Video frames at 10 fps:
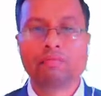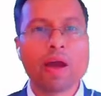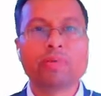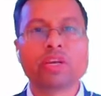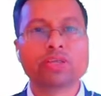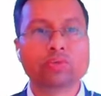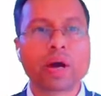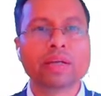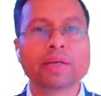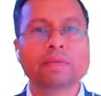favorite
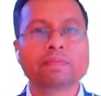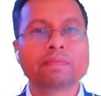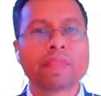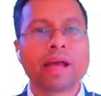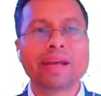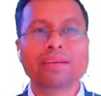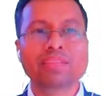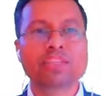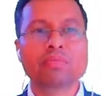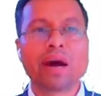one and
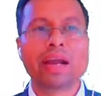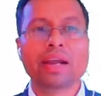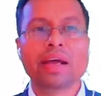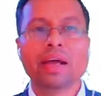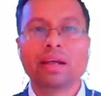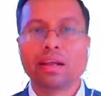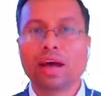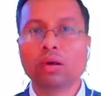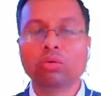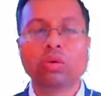in demand.
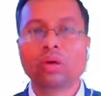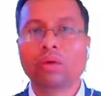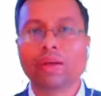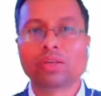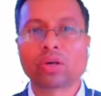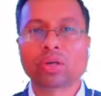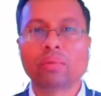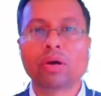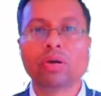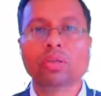Now, while talking
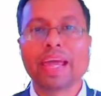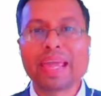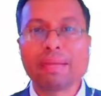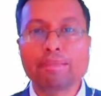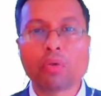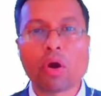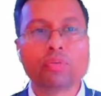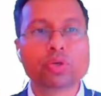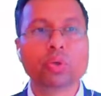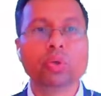about the
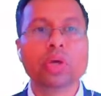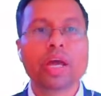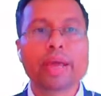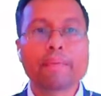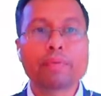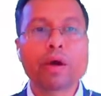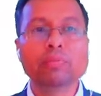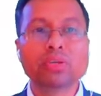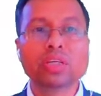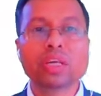impromptu
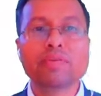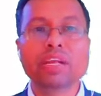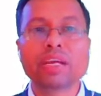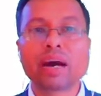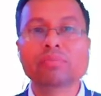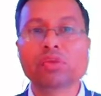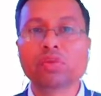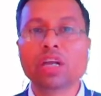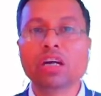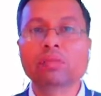delivery comes
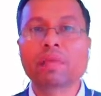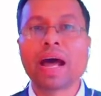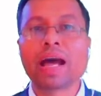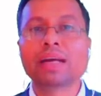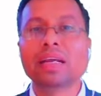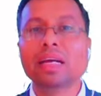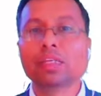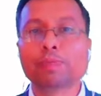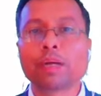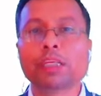without prior
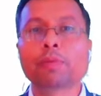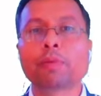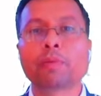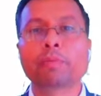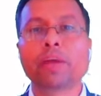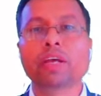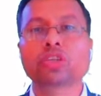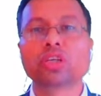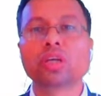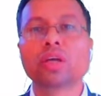specific
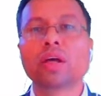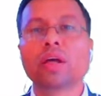preparation,